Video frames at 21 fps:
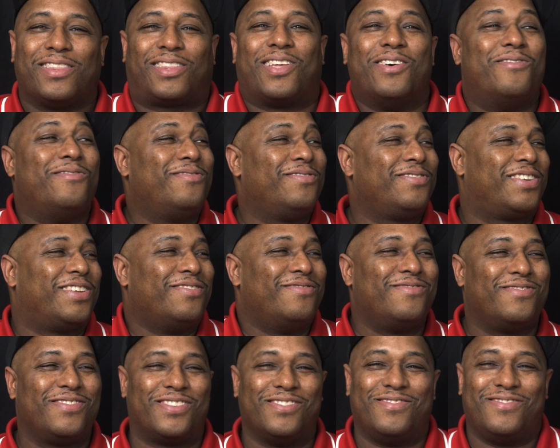Doom,
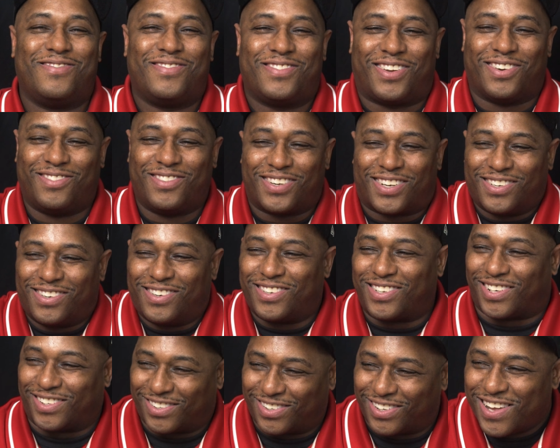doom, doom, doom,
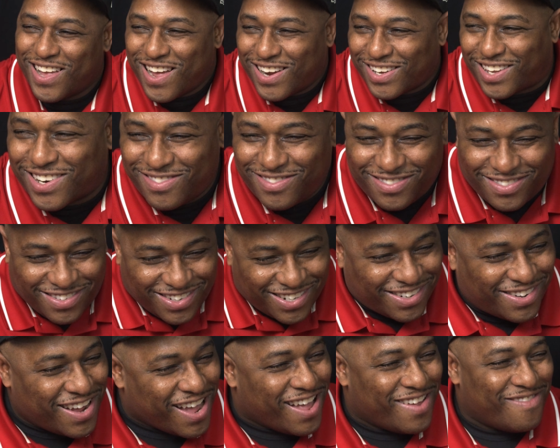doom, doom, doom, doom.